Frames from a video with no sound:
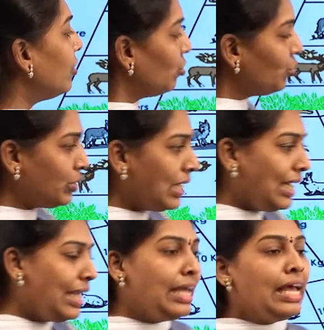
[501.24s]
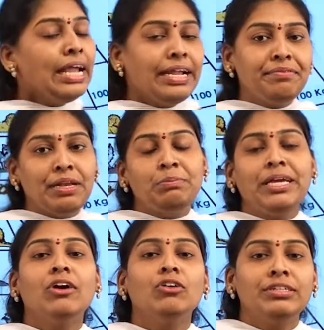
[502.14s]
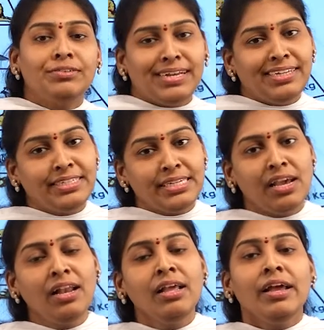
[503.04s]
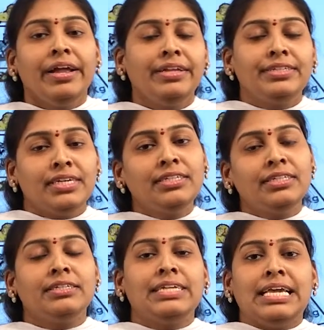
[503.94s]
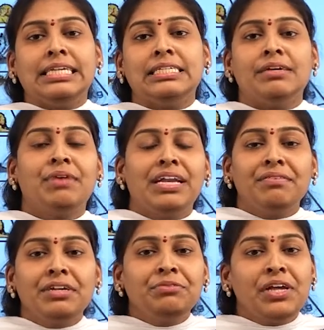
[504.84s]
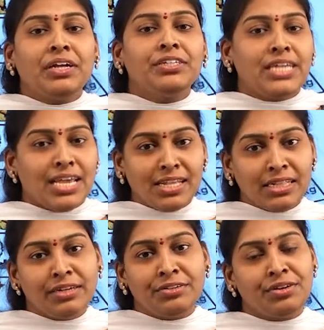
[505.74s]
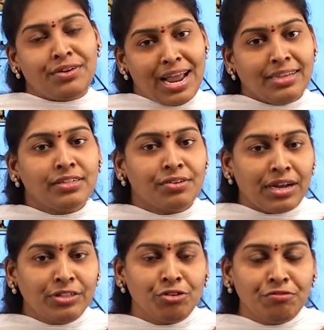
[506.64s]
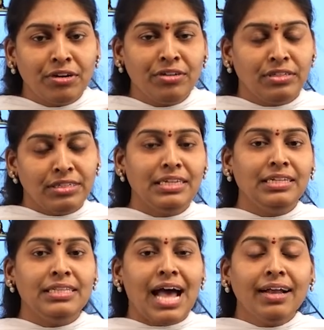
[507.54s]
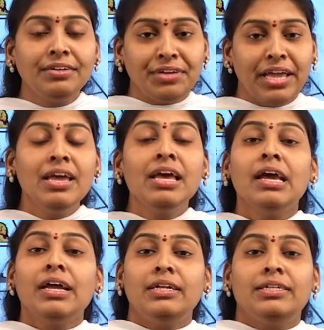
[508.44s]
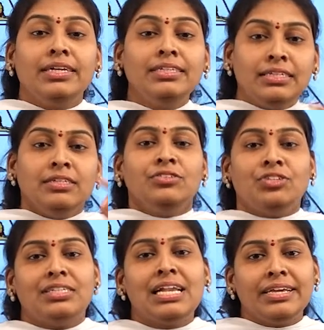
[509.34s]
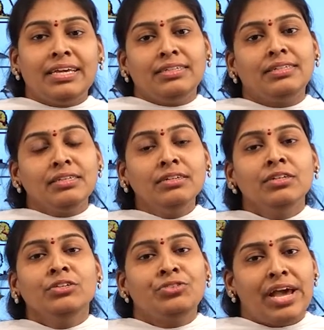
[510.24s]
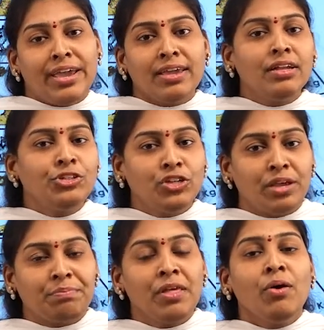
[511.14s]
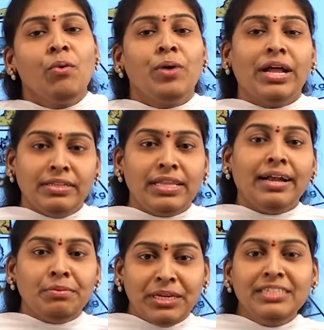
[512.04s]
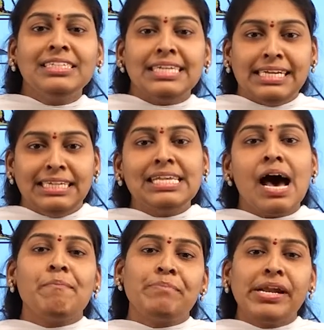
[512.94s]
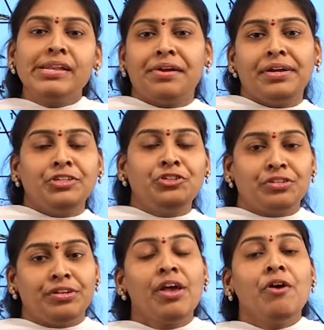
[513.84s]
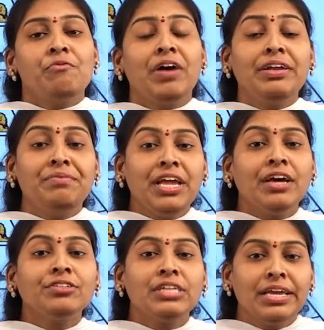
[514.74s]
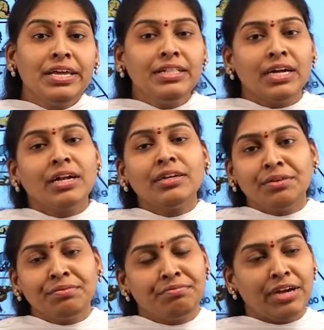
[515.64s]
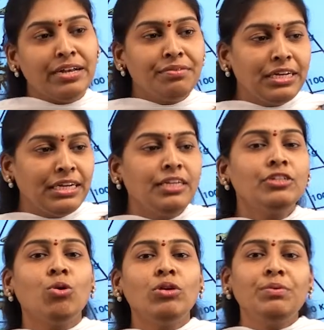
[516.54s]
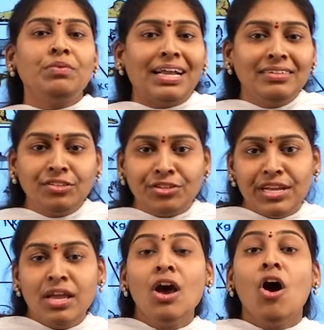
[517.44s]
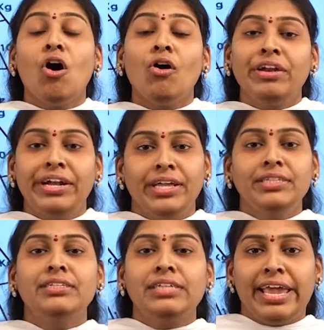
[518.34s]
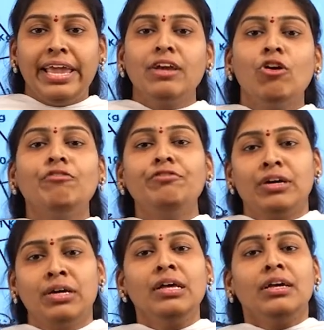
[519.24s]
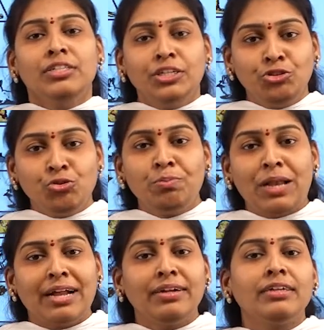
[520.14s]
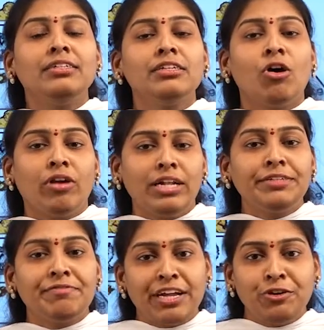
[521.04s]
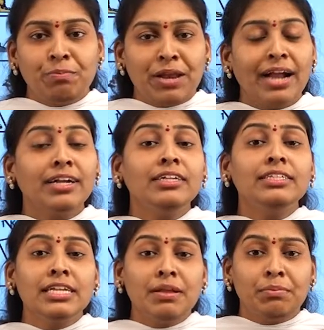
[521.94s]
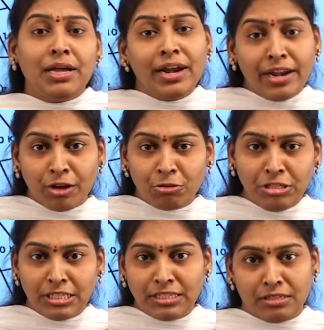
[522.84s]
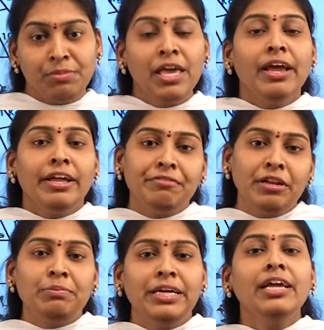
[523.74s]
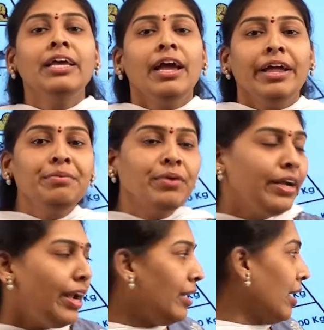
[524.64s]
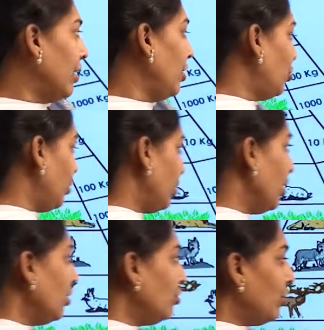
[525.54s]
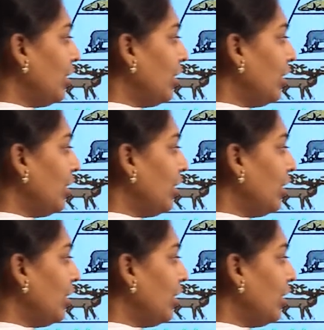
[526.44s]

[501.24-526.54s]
usually it will be on the terrestrial, it just takes whenever we are taking that grasshopper, in that way it is just like as a triangle shape. When that means it is an upright condition. When we are taking that, whenever it is only one tree or it is taking off the zooplanktons or else phytoplanktons in a marine ecosystem, it will be inverted condition. So